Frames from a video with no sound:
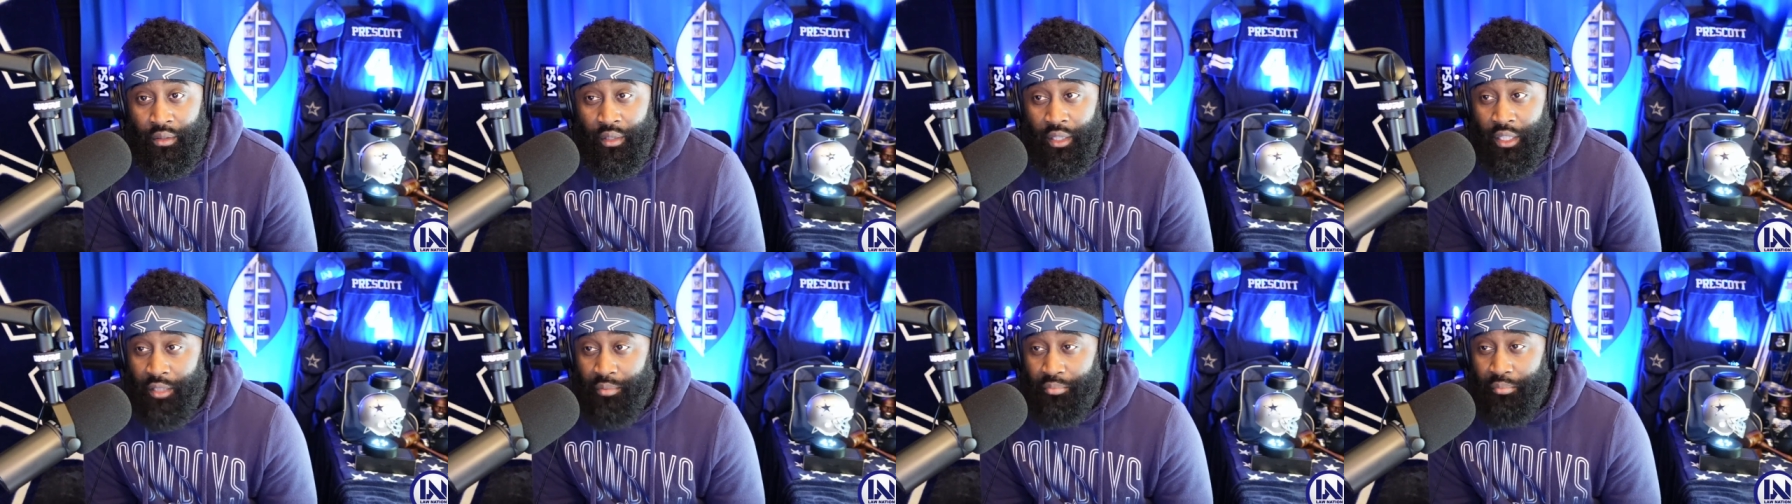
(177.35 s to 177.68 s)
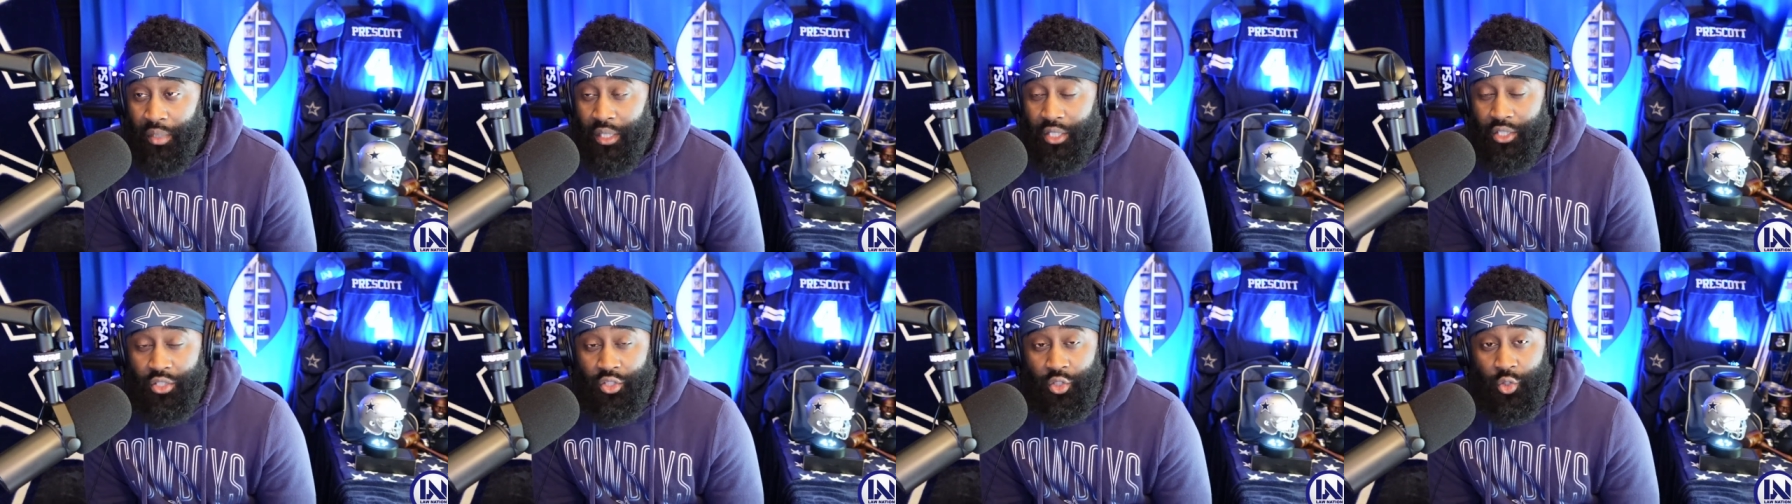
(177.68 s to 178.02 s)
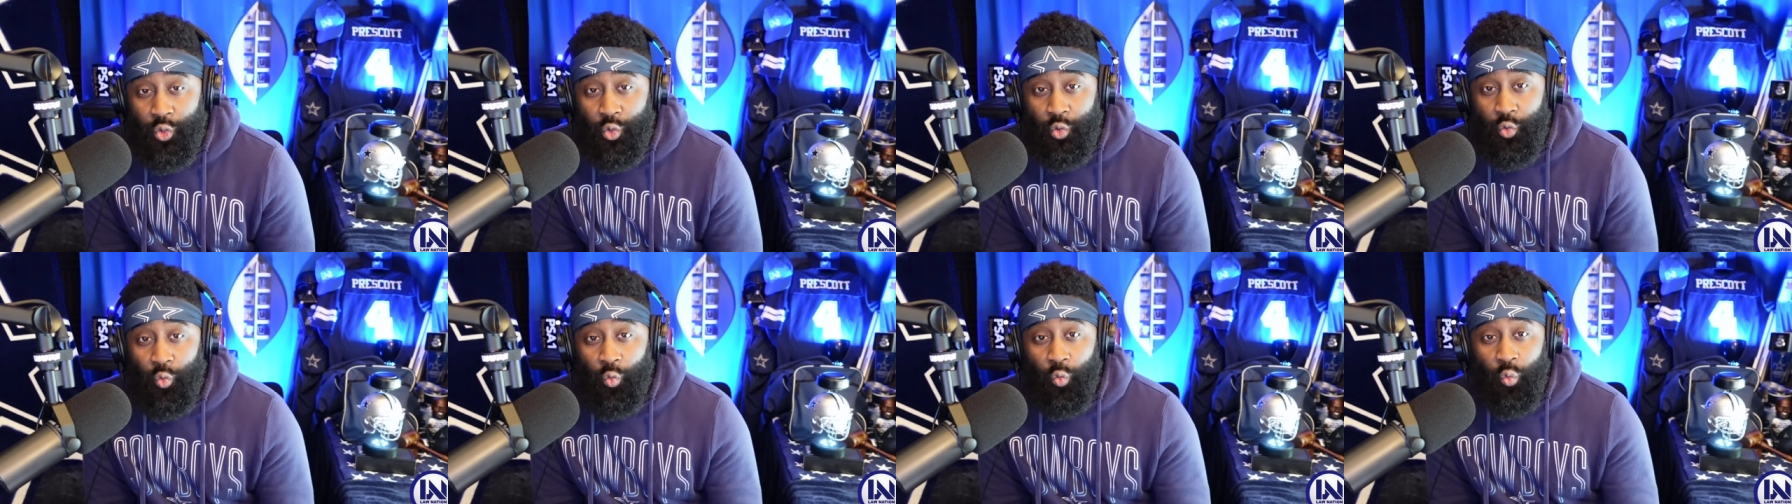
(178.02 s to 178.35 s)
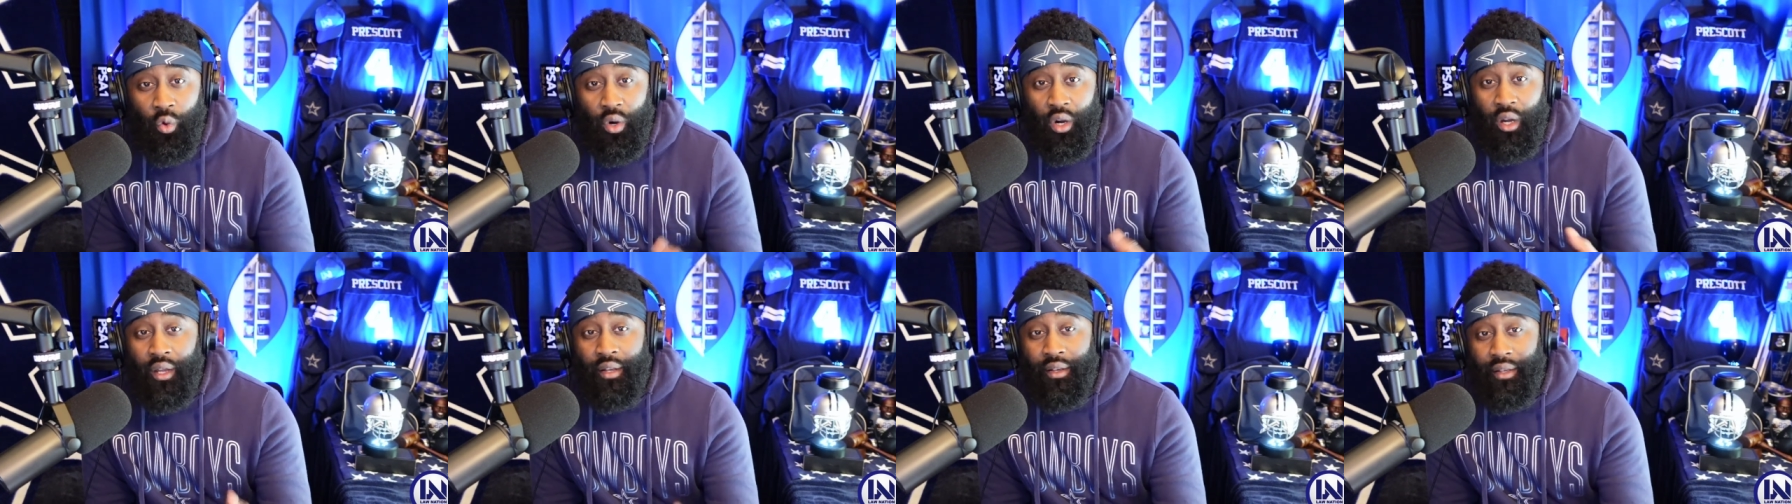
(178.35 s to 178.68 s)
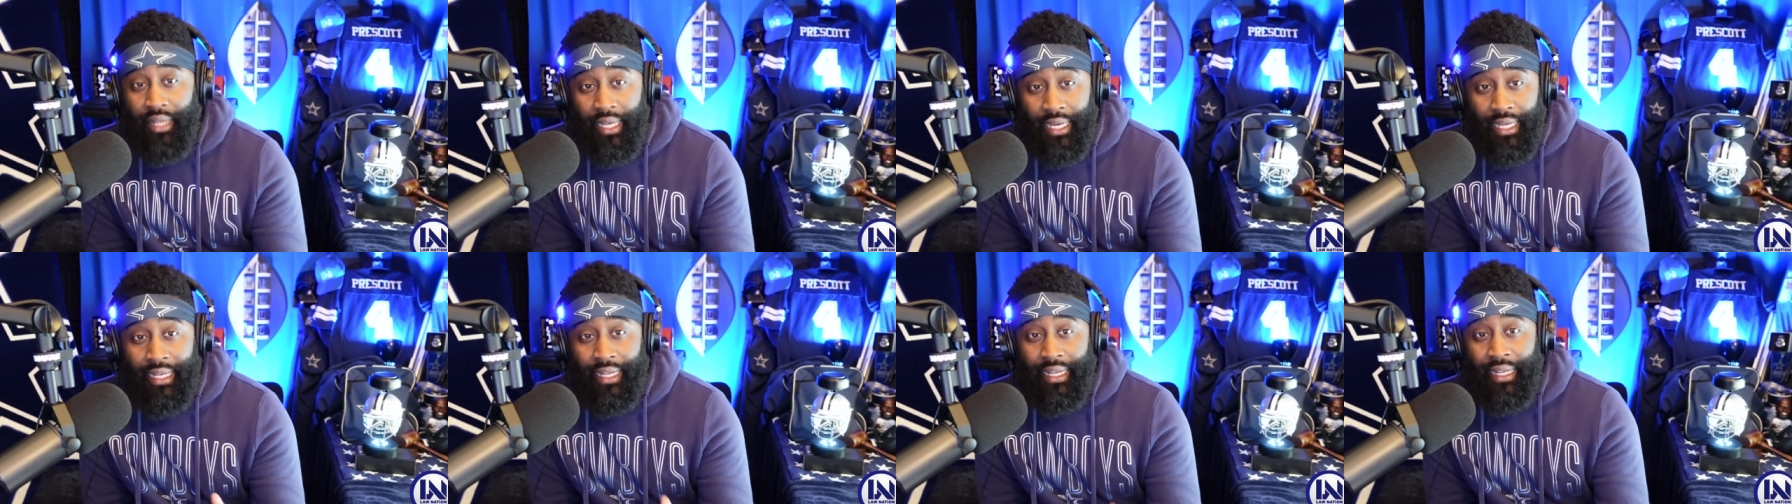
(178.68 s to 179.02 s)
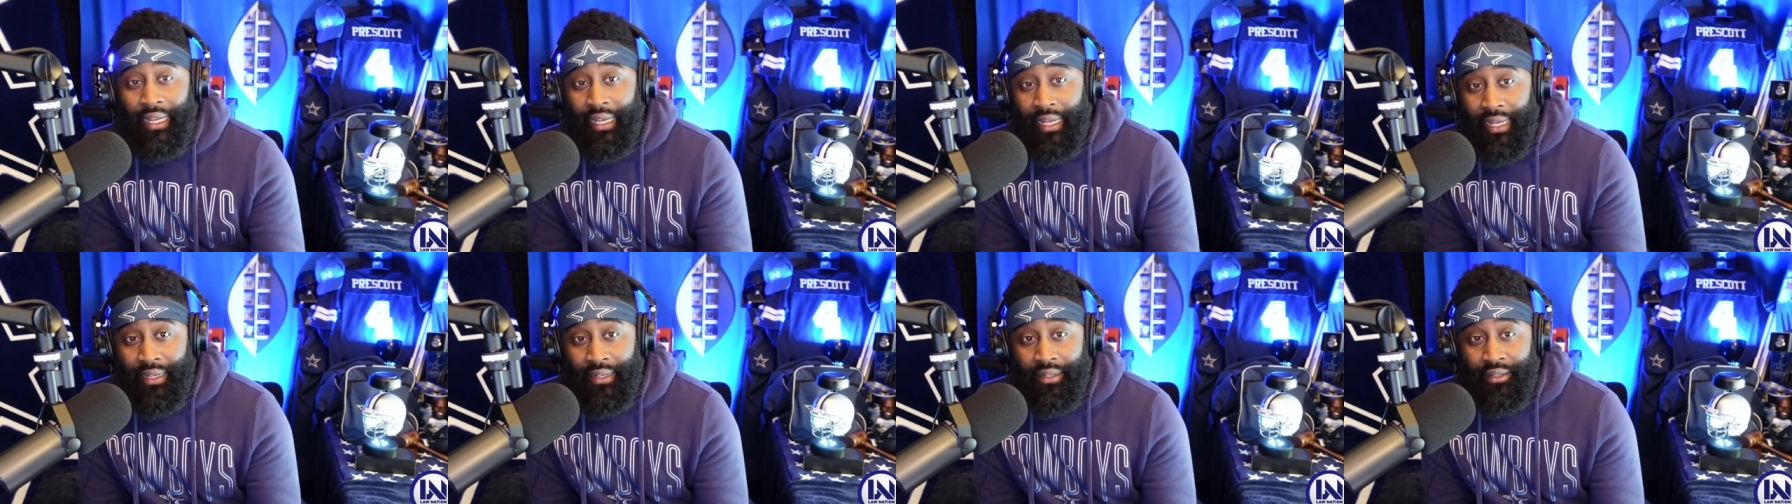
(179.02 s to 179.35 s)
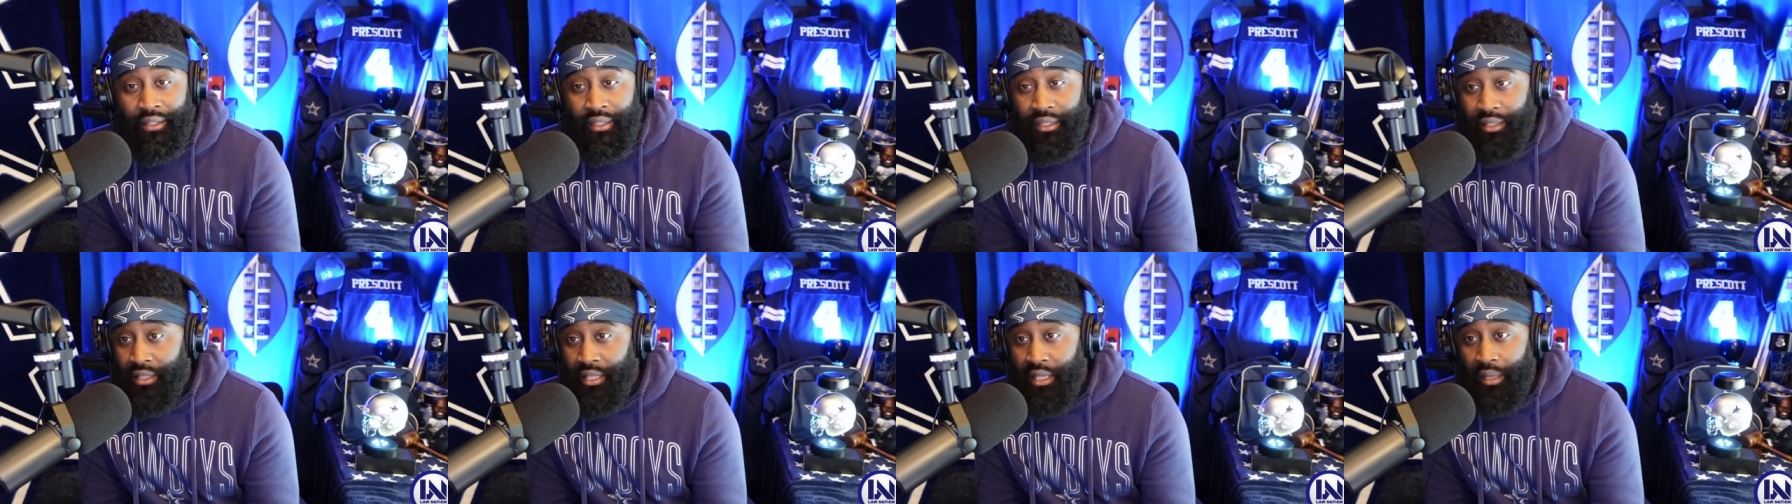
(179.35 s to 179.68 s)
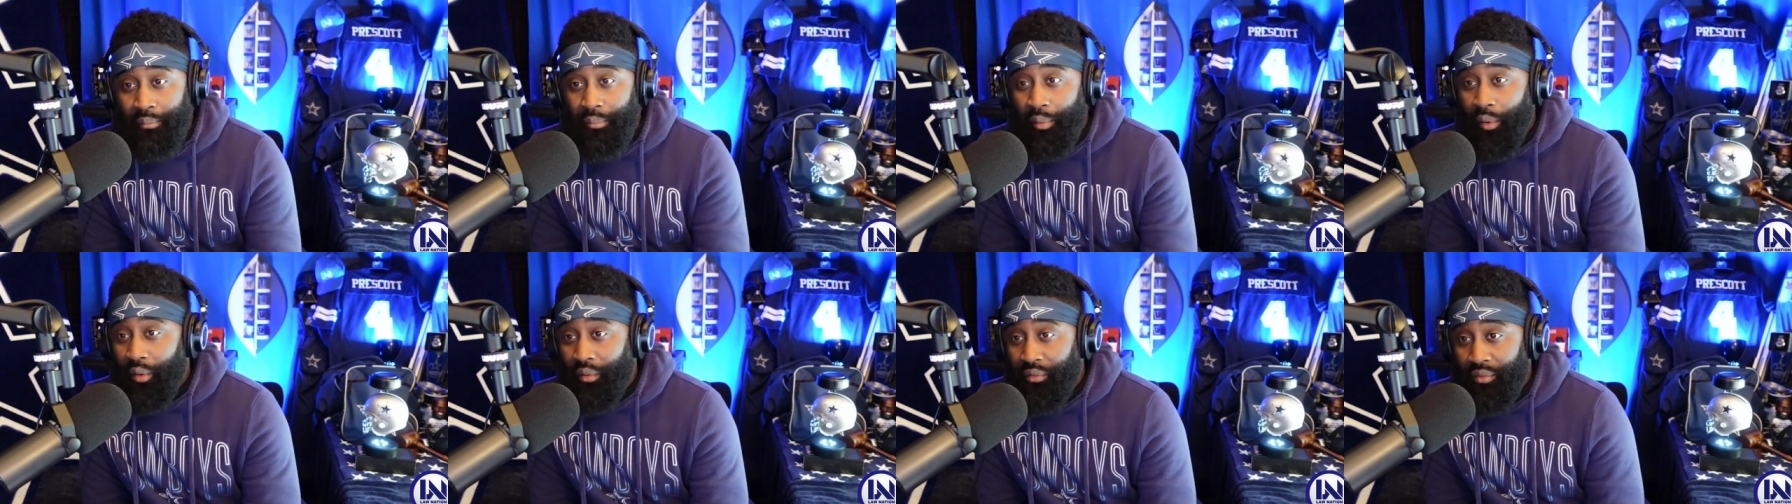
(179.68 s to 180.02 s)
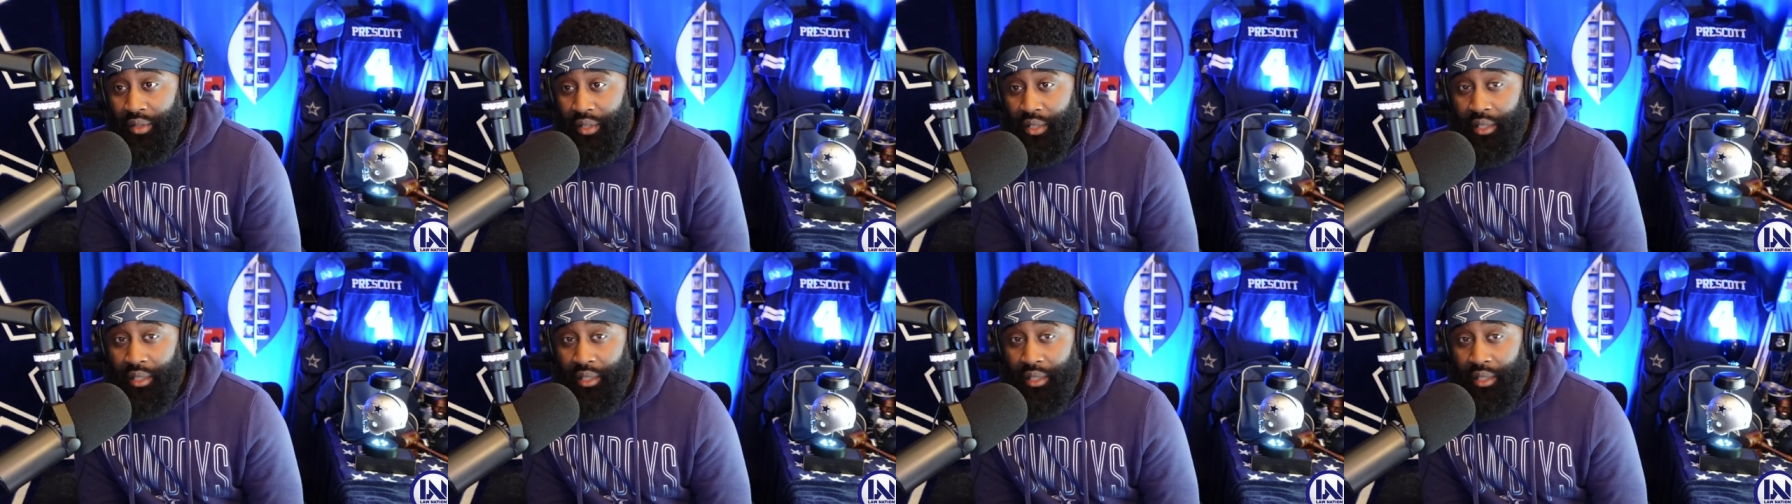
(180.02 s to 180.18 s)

As much as you want that ant to tip over